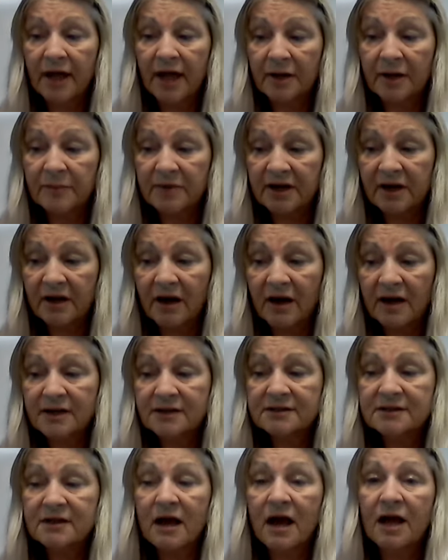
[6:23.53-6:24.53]
And
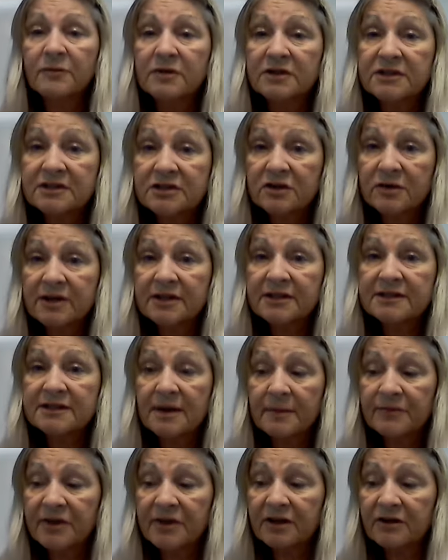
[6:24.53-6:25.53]
because God was doing
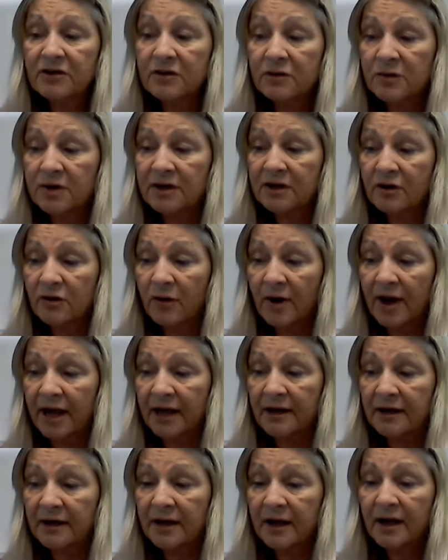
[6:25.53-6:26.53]
something new and
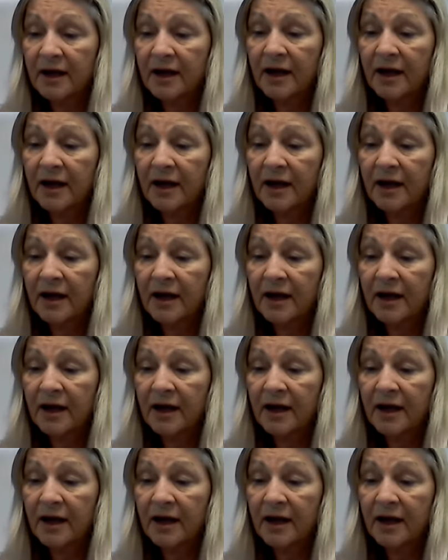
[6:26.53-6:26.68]
great,